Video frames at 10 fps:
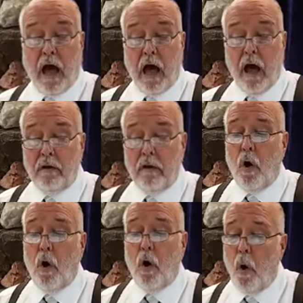And not
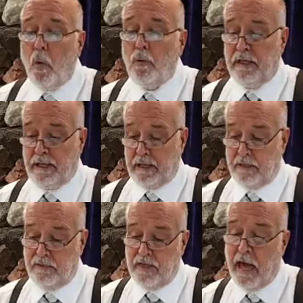
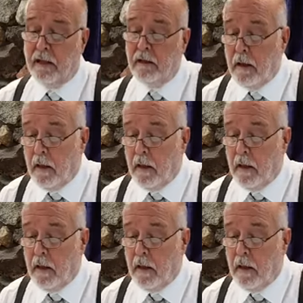only that,